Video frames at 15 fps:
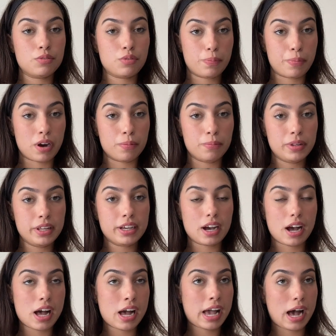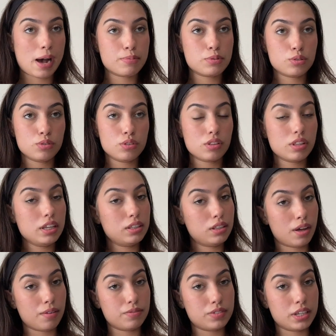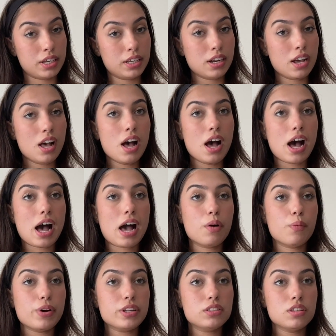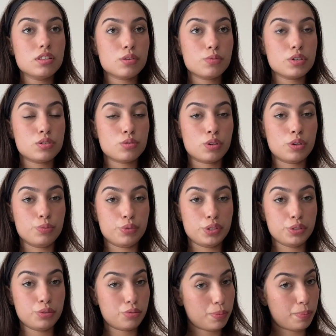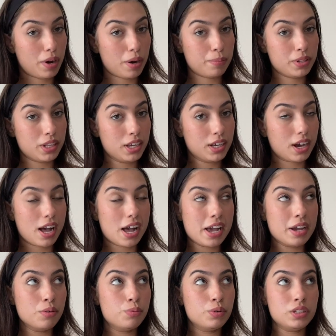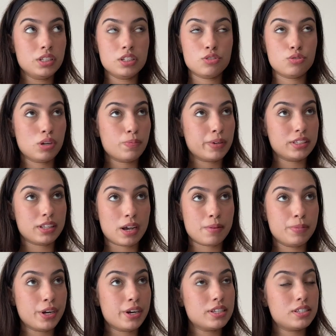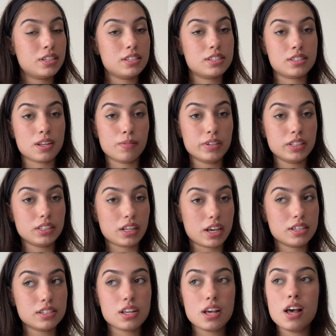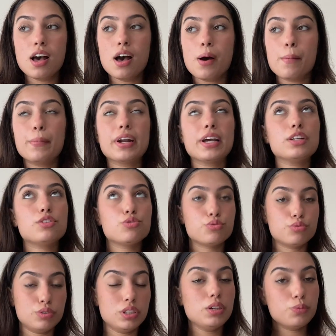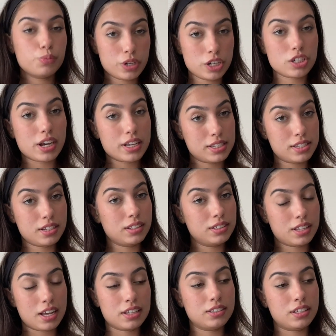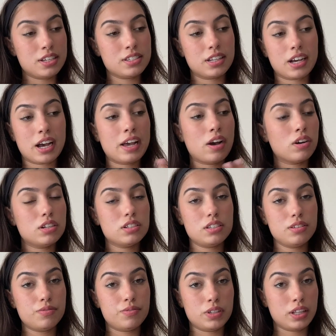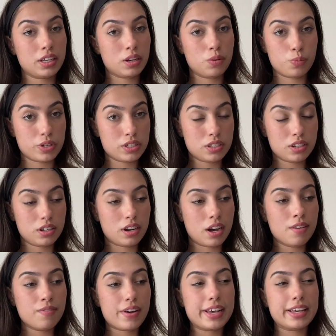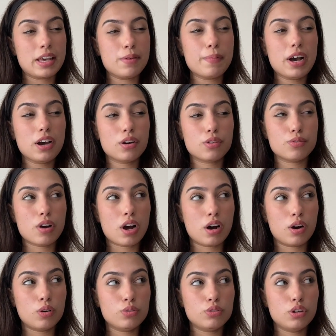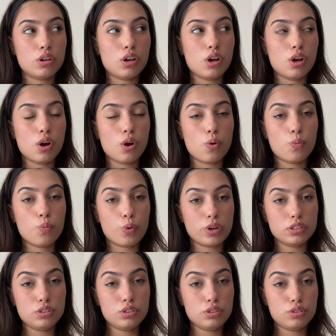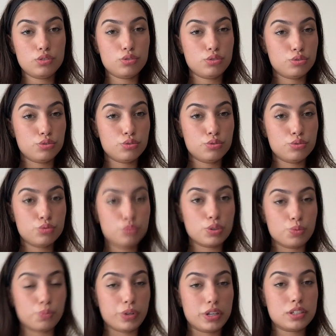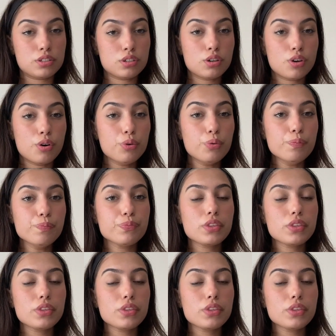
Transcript: Republic. I absolutely loved it. I went to the resort Rio Republic. I really enjoyed my time there. I stayed 7 days, but I truly wish I stayed 10 days. I honestly feel like it wasn't enough. I came back around 1 to 2 weeks ago.